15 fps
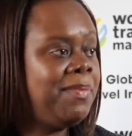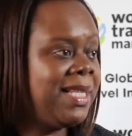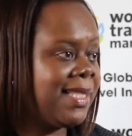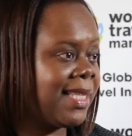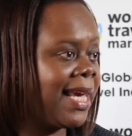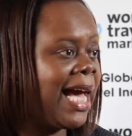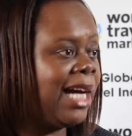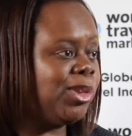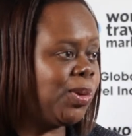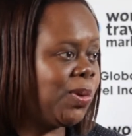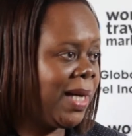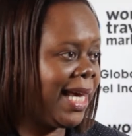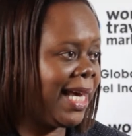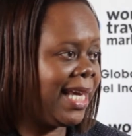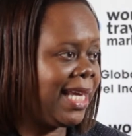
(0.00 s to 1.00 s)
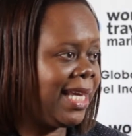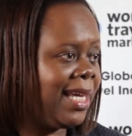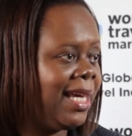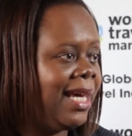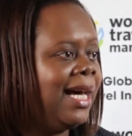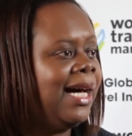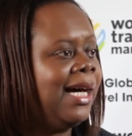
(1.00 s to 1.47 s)
is Carol Hay.
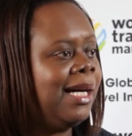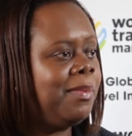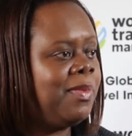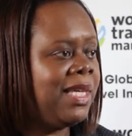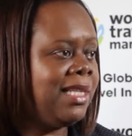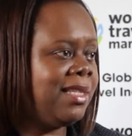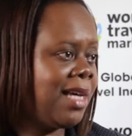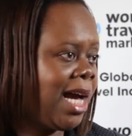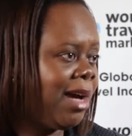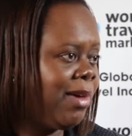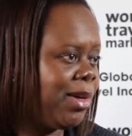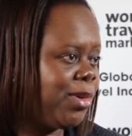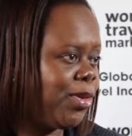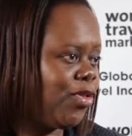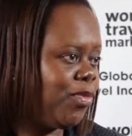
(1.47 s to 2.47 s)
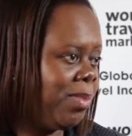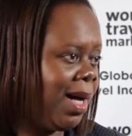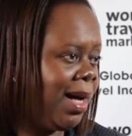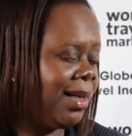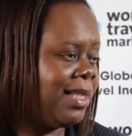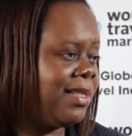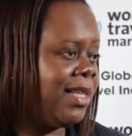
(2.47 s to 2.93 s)
I'm the Director of
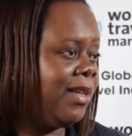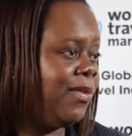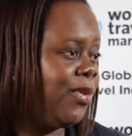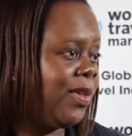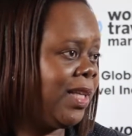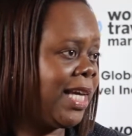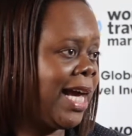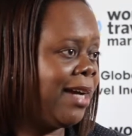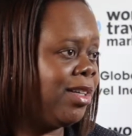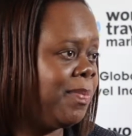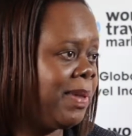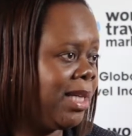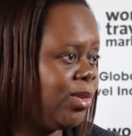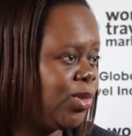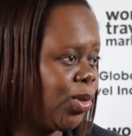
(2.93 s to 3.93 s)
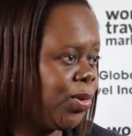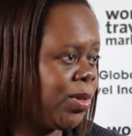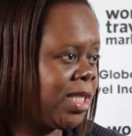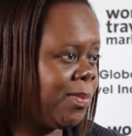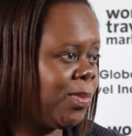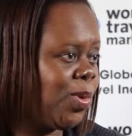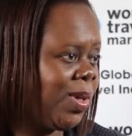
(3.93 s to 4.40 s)
Marketing for the Caribbean
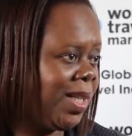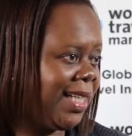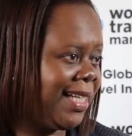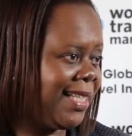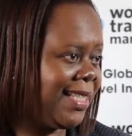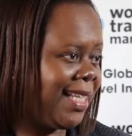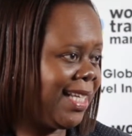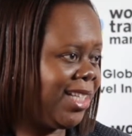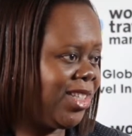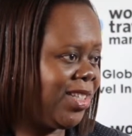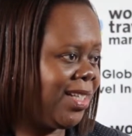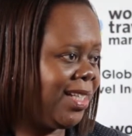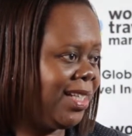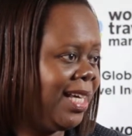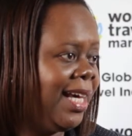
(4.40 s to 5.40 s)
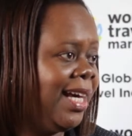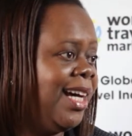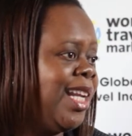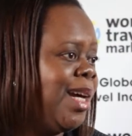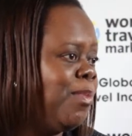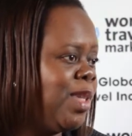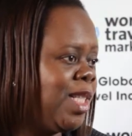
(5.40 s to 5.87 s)
Tourism Organisation, and
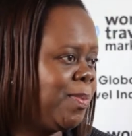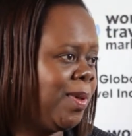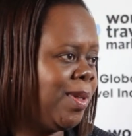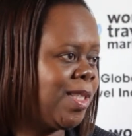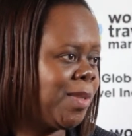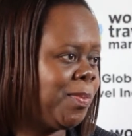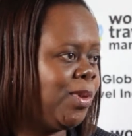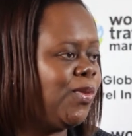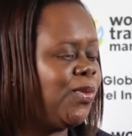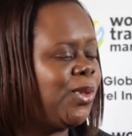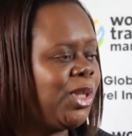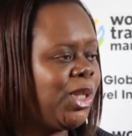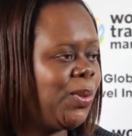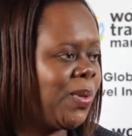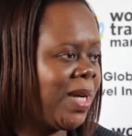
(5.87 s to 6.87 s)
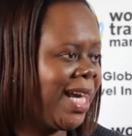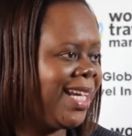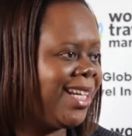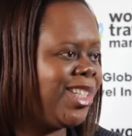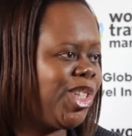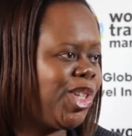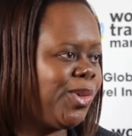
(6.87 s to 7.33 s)
I'm responsible for UK
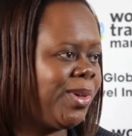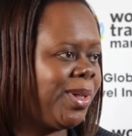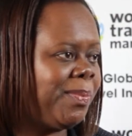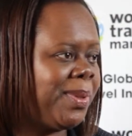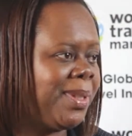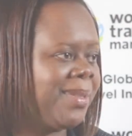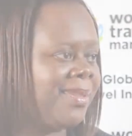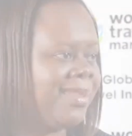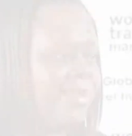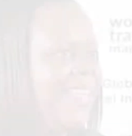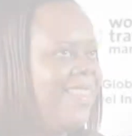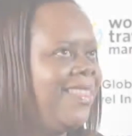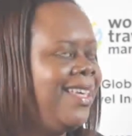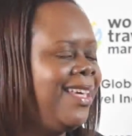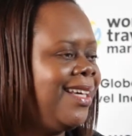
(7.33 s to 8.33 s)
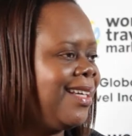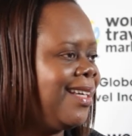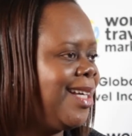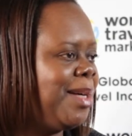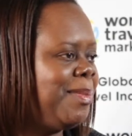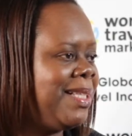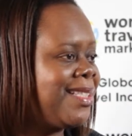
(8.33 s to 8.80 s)
and Europe. I think
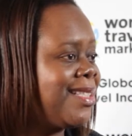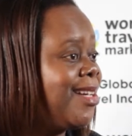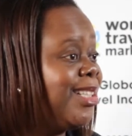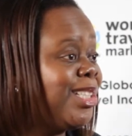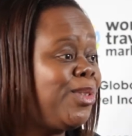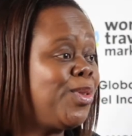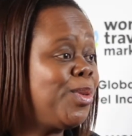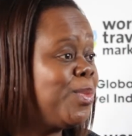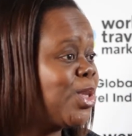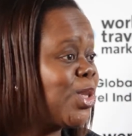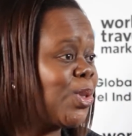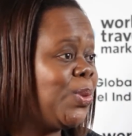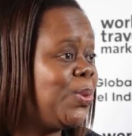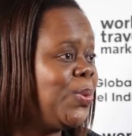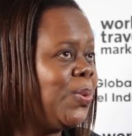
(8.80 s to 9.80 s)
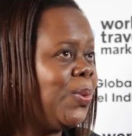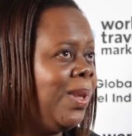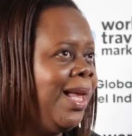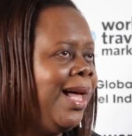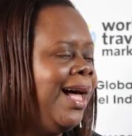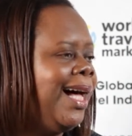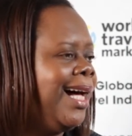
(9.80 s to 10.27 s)
it started from school.
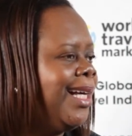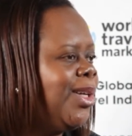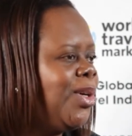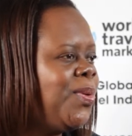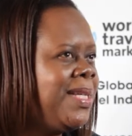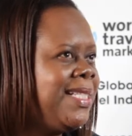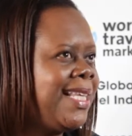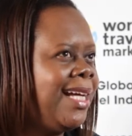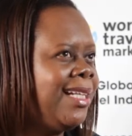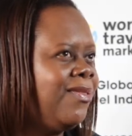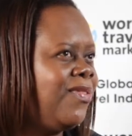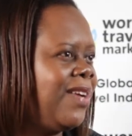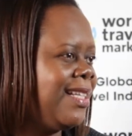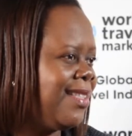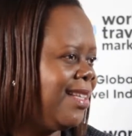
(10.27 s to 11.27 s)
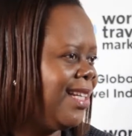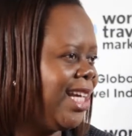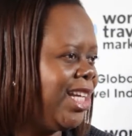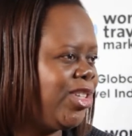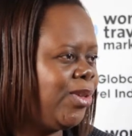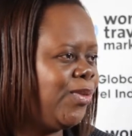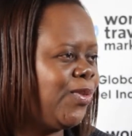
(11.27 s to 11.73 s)
I always had a
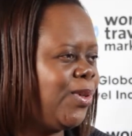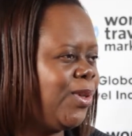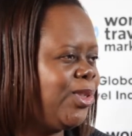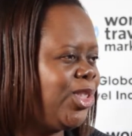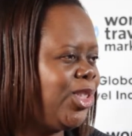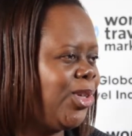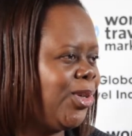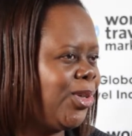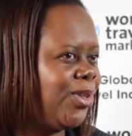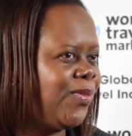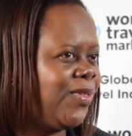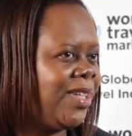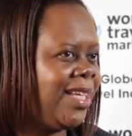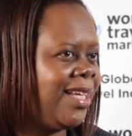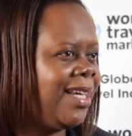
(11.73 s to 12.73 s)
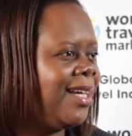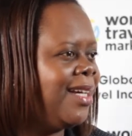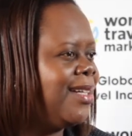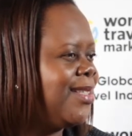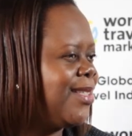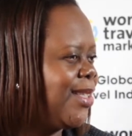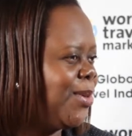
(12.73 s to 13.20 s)
fascination for geography,
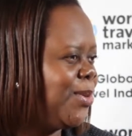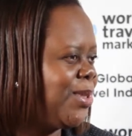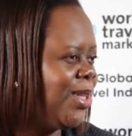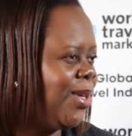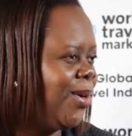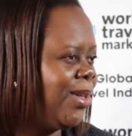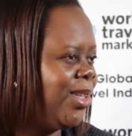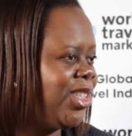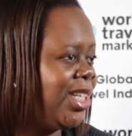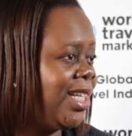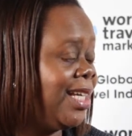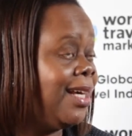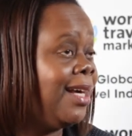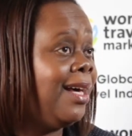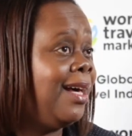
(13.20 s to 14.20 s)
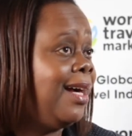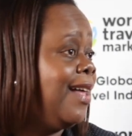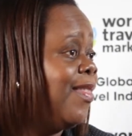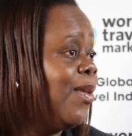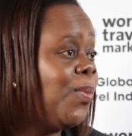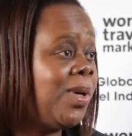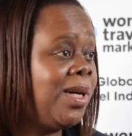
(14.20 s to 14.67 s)
sociology and
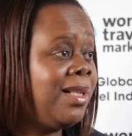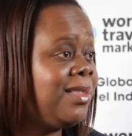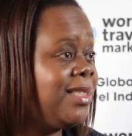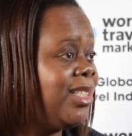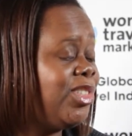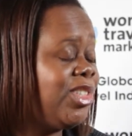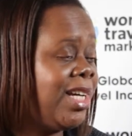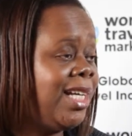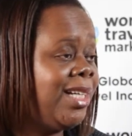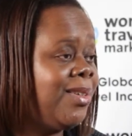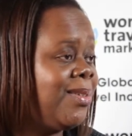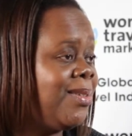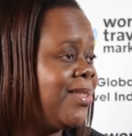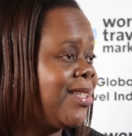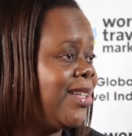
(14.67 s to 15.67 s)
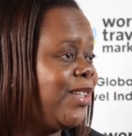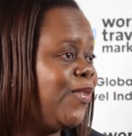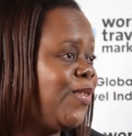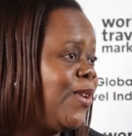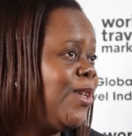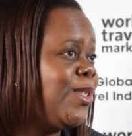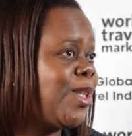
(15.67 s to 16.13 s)
the world in general. So the
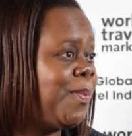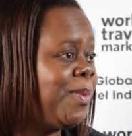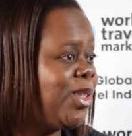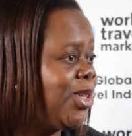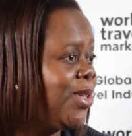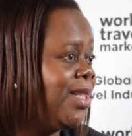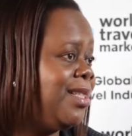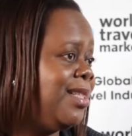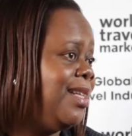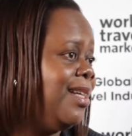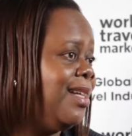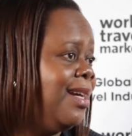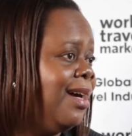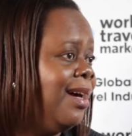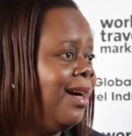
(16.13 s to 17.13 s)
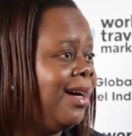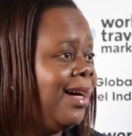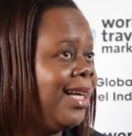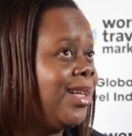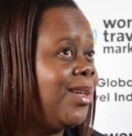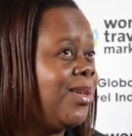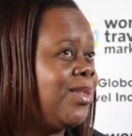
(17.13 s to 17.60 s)
first opportunity I
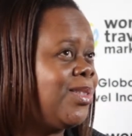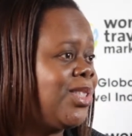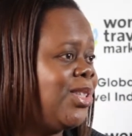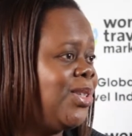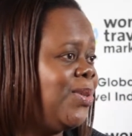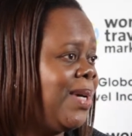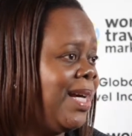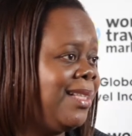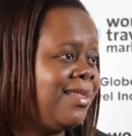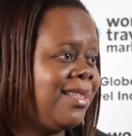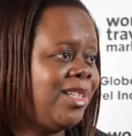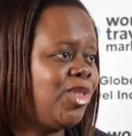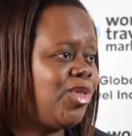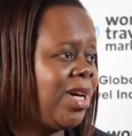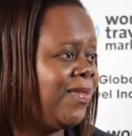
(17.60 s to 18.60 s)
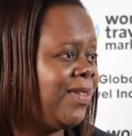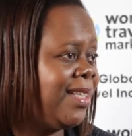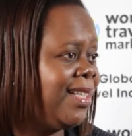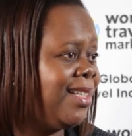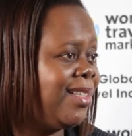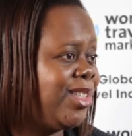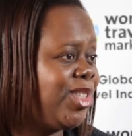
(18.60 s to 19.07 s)
got to enter the travel
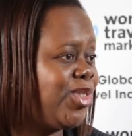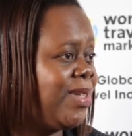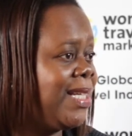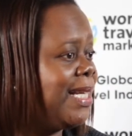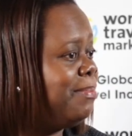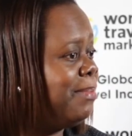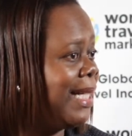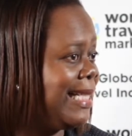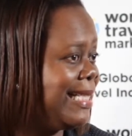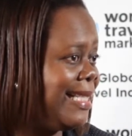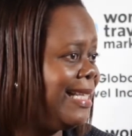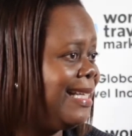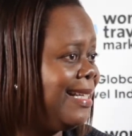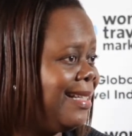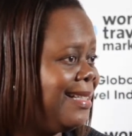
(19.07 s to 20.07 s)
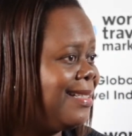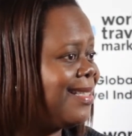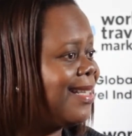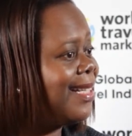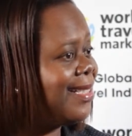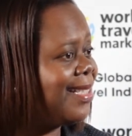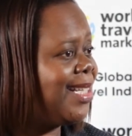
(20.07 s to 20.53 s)
industry in my teens,
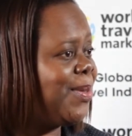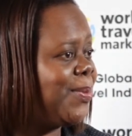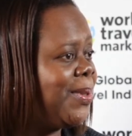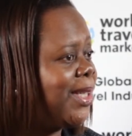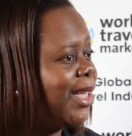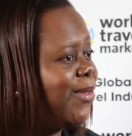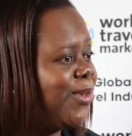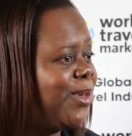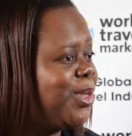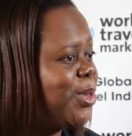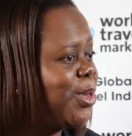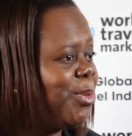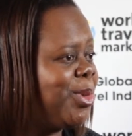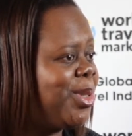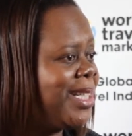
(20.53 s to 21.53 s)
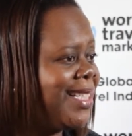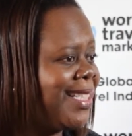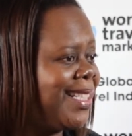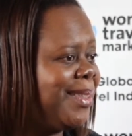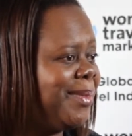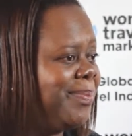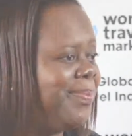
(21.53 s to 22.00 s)
I did working for a tour operator.